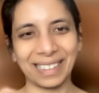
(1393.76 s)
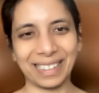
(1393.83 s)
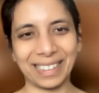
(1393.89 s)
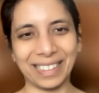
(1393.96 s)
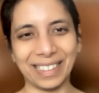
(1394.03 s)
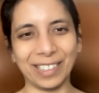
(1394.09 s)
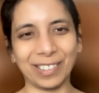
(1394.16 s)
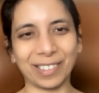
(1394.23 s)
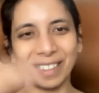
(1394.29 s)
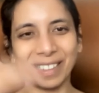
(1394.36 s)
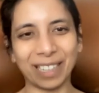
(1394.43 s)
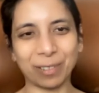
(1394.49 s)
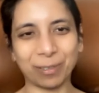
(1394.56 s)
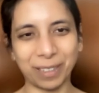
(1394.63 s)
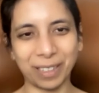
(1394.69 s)
neural
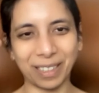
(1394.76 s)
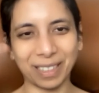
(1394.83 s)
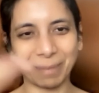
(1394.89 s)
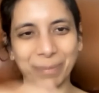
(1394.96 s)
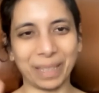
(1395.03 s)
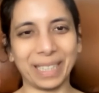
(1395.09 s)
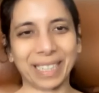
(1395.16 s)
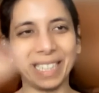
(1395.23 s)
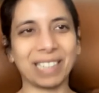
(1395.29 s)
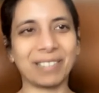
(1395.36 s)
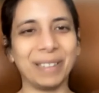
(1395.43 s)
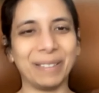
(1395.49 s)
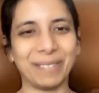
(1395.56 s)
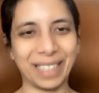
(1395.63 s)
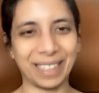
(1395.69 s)
network be
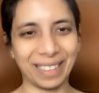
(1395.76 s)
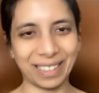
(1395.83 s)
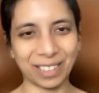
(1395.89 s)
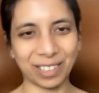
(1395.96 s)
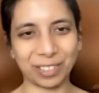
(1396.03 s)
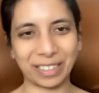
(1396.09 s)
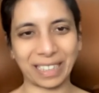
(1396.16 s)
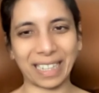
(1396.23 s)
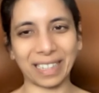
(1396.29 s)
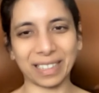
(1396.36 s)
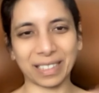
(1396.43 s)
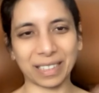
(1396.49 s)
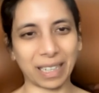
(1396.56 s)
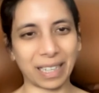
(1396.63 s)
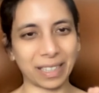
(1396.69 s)
equivariant to
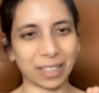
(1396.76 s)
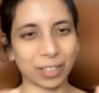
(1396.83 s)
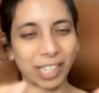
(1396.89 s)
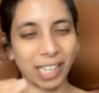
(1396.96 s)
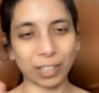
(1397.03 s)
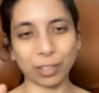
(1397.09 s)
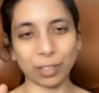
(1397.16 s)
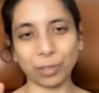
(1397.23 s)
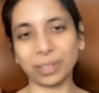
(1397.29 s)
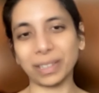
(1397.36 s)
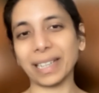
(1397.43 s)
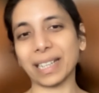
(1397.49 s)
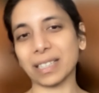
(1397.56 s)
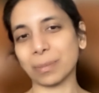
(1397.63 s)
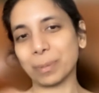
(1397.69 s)
that. And trying to do
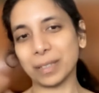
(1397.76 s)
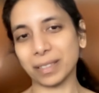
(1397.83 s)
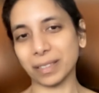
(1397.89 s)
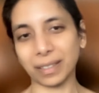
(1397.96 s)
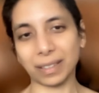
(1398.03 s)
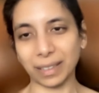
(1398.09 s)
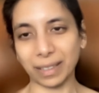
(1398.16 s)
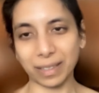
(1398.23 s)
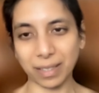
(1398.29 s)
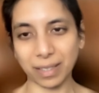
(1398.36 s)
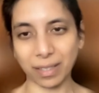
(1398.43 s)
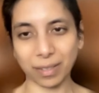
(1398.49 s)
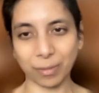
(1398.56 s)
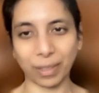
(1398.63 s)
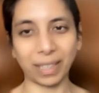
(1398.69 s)
that explicitly
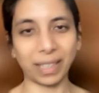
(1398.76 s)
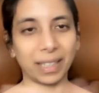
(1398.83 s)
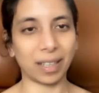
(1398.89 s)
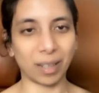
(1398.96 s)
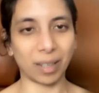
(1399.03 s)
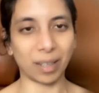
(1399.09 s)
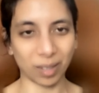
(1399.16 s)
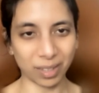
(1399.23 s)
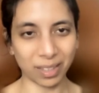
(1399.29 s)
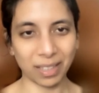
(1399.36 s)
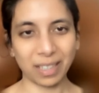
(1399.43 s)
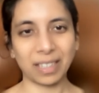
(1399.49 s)
is really hard.